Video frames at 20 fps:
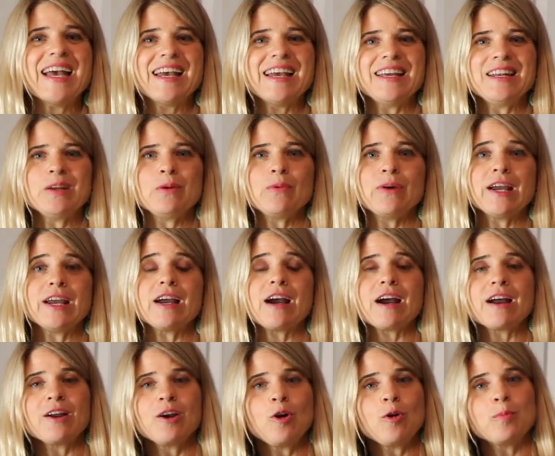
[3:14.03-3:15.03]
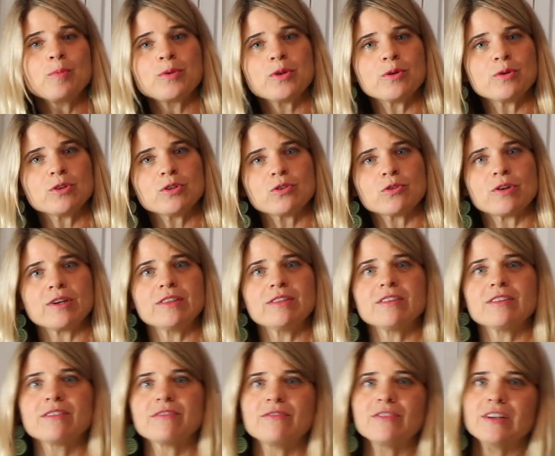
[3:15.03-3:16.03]
Anyway, I hope you enjoyed
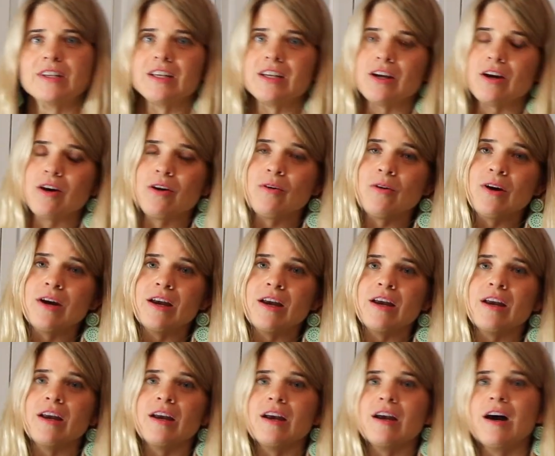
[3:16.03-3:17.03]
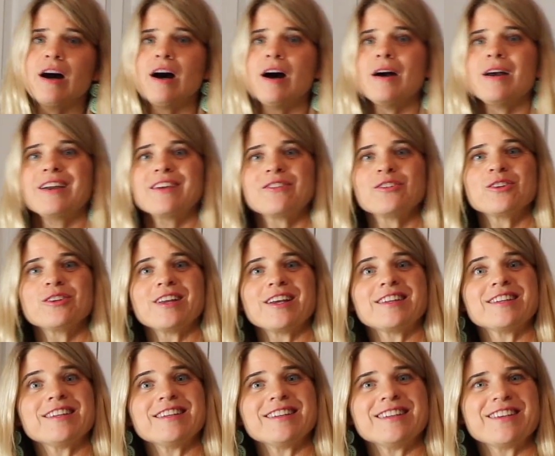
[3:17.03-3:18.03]
this video. If you
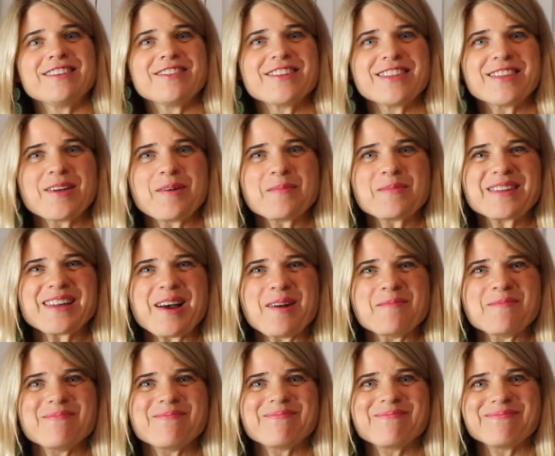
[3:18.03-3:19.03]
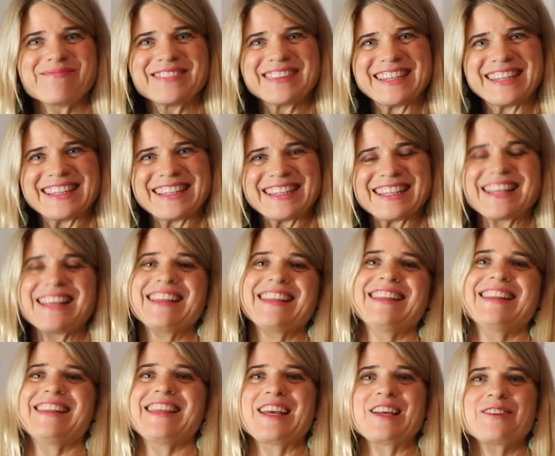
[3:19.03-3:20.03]
liked it, leave a thumbs up.
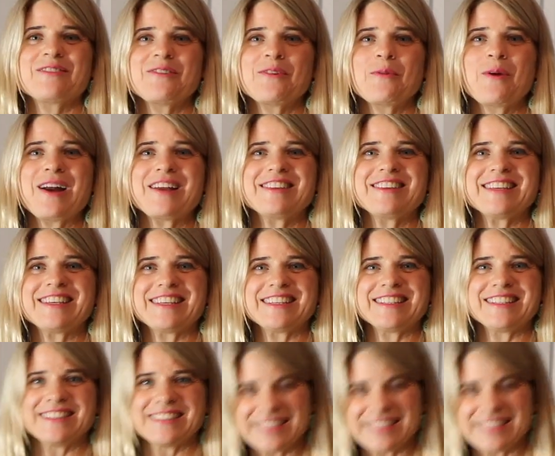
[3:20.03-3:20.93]
Thanks for watching.